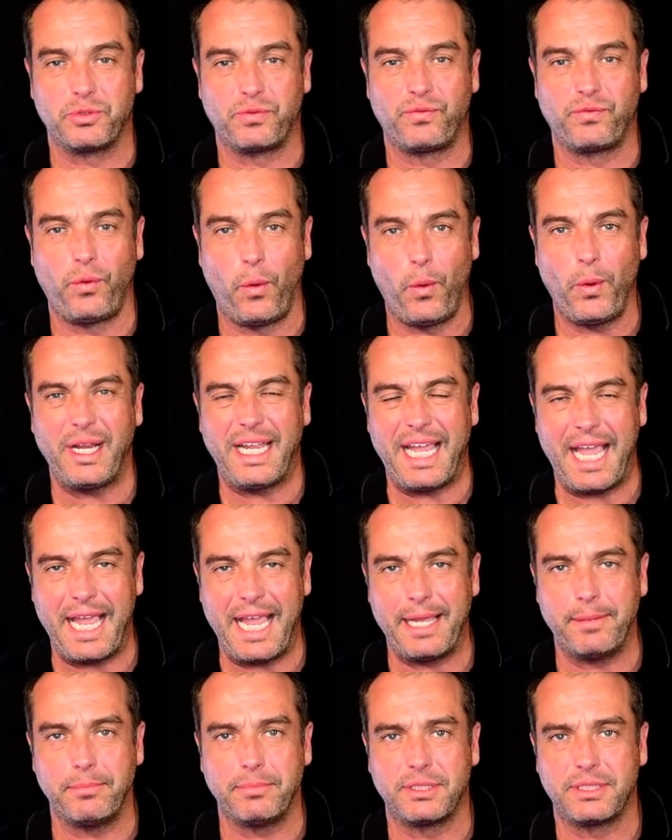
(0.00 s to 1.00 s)
Four
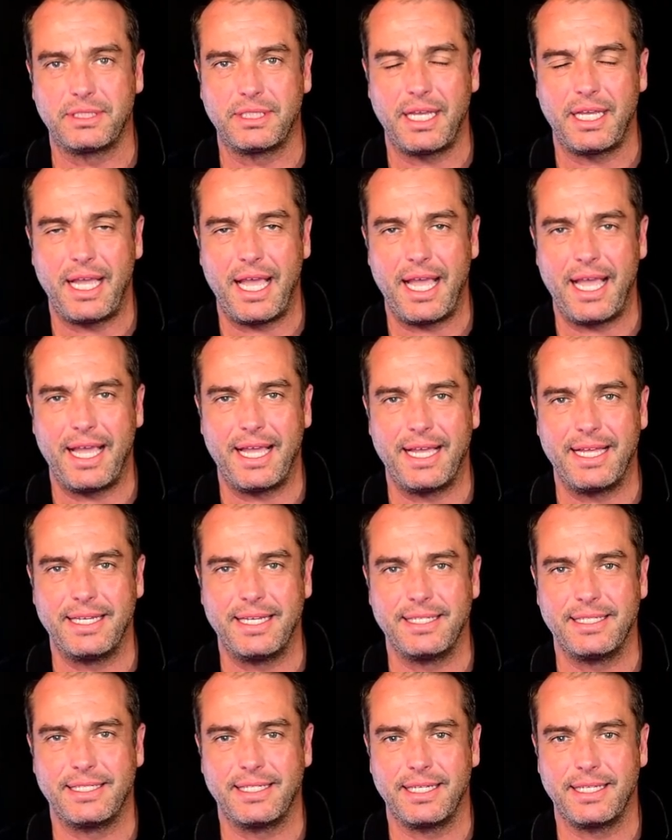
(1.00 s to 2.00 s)
games
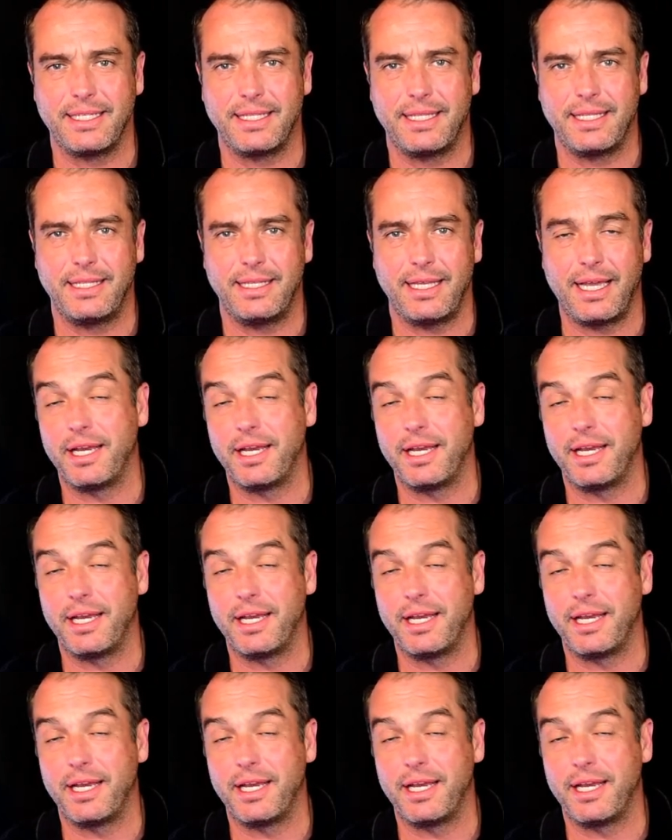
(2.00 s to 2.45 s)
and